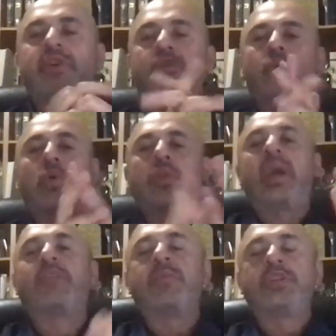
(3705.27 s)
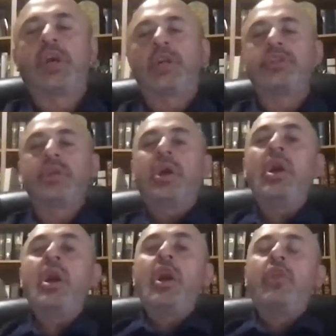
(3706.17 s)
of this world has been judged.
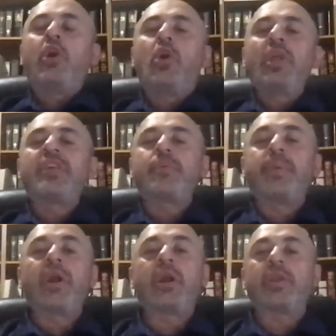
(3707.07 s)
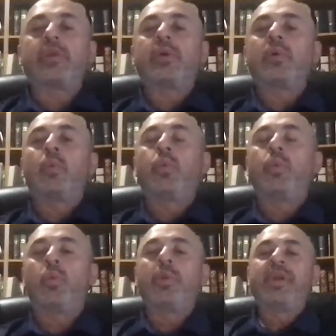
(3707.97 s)
The Holy Spirit
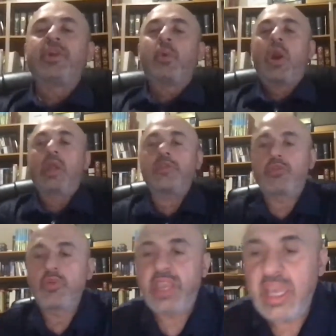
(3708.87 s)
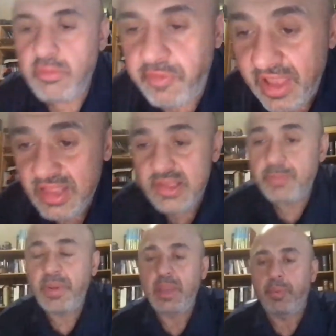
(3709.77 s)
will be the one to
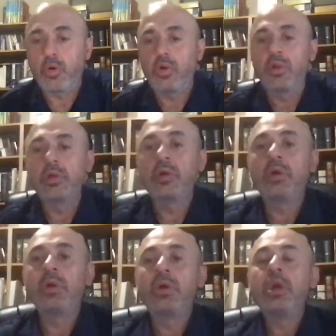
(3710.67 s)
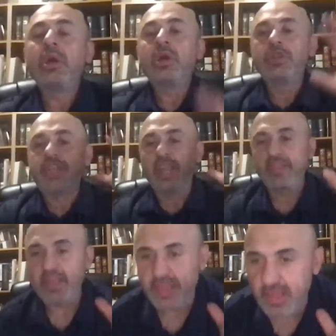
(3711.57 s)
convince people
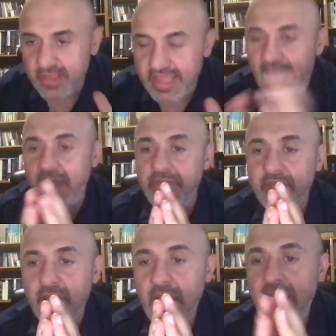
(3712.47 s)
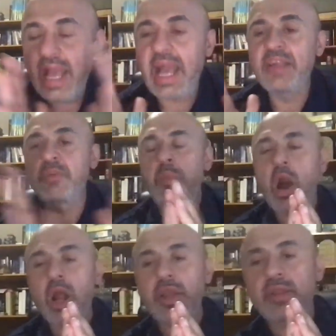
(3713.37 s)
Jesus' death has
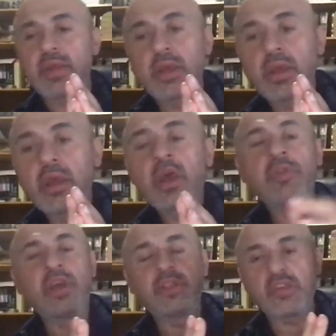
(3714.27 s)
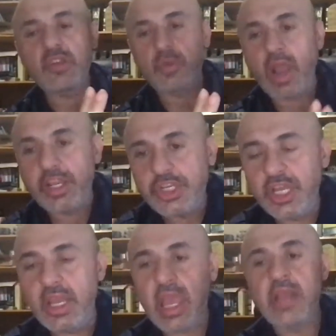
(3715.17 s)
marked the
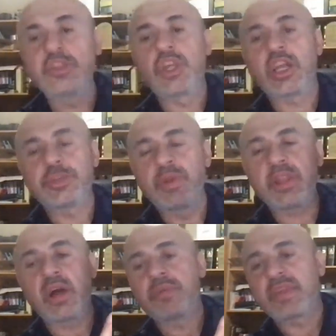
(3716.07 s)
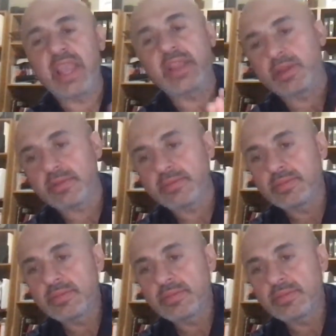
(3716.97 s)
destruction and judgment of Satan.